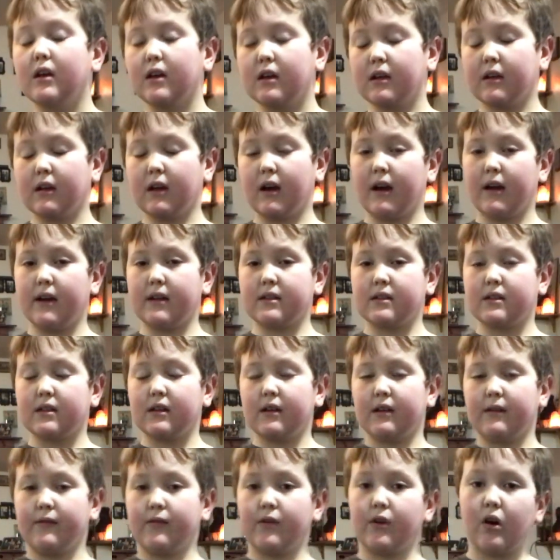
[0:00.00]
guys,
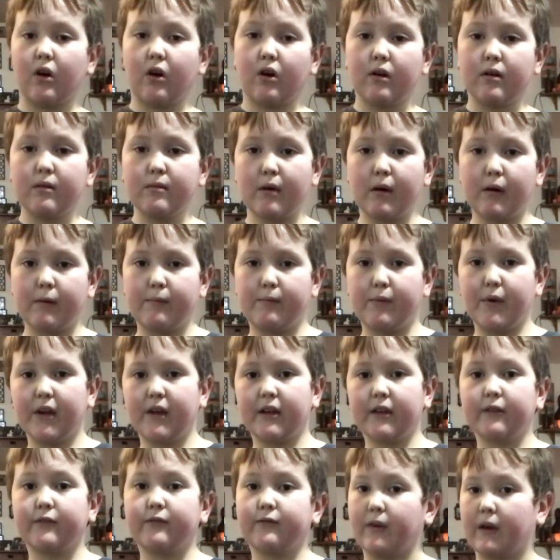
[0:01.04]
if you're a
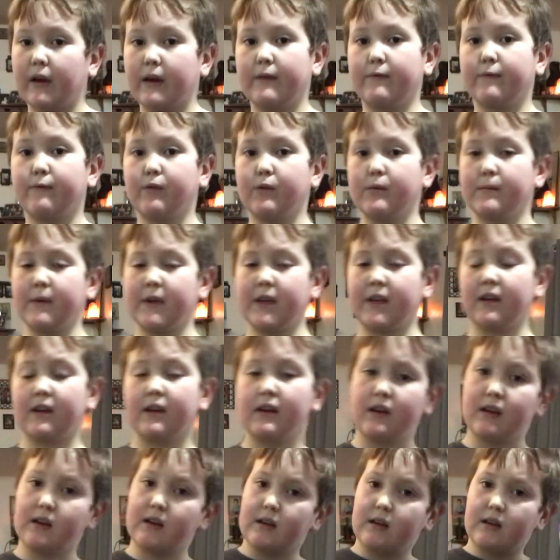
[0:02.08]
biggest fan for me,
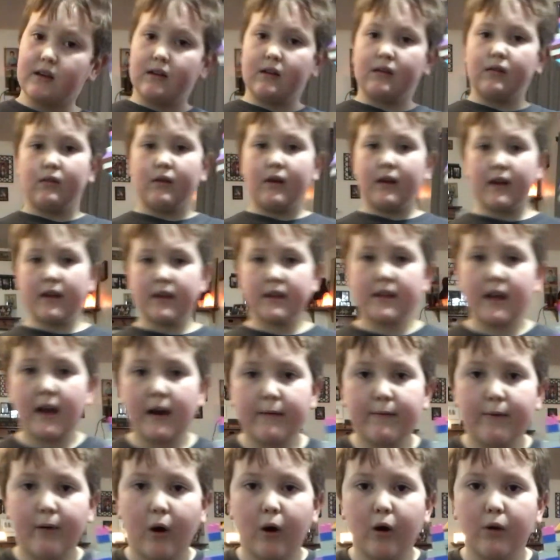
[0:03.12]
hit
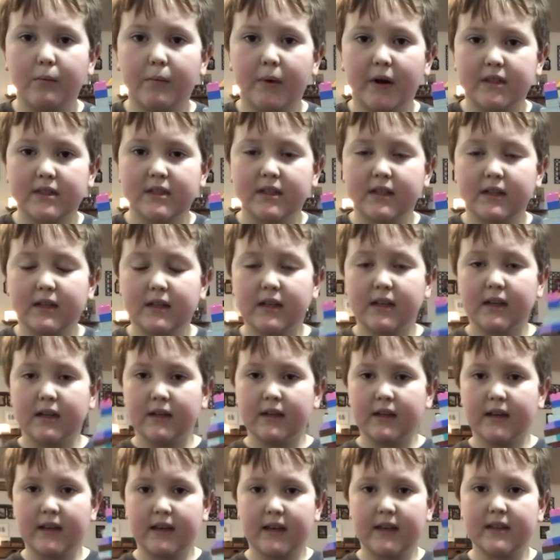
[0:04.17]
that follow button and
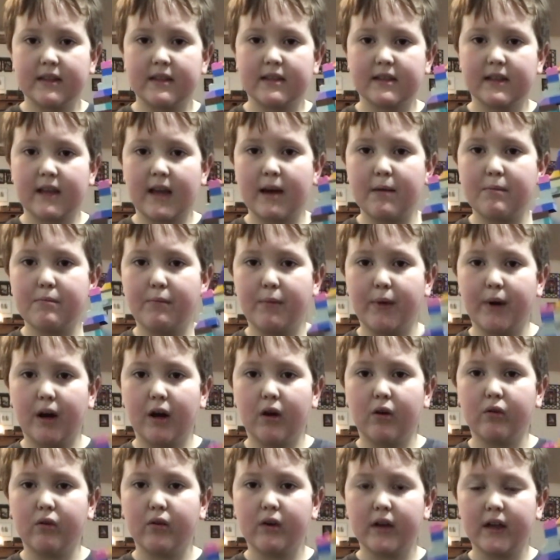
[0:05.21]
hit that
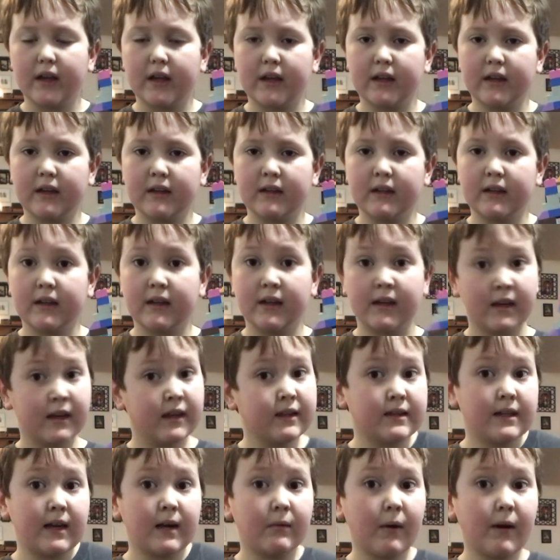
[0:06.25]
bell and
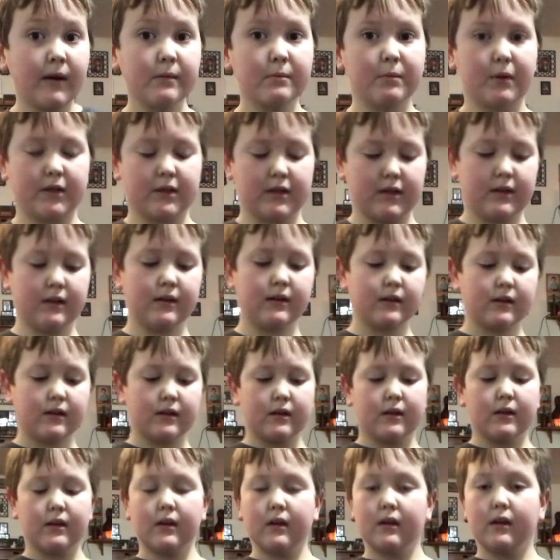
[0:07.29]
hit that like button,
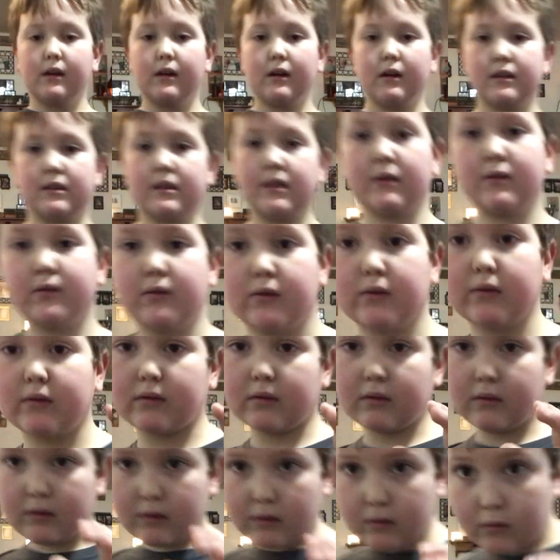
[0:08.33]
because I will
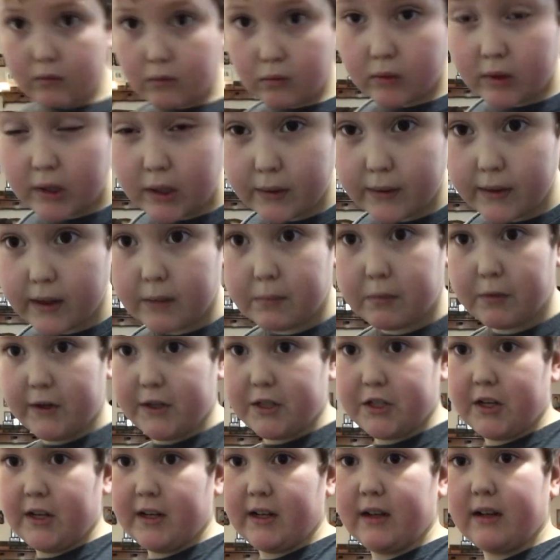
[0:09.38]
really
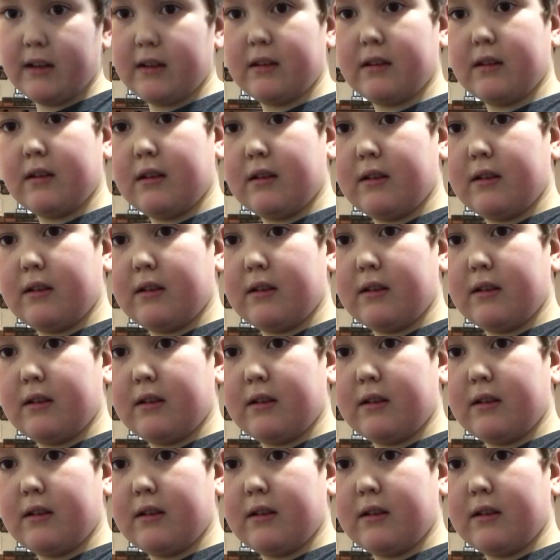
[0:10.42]
appreciate it.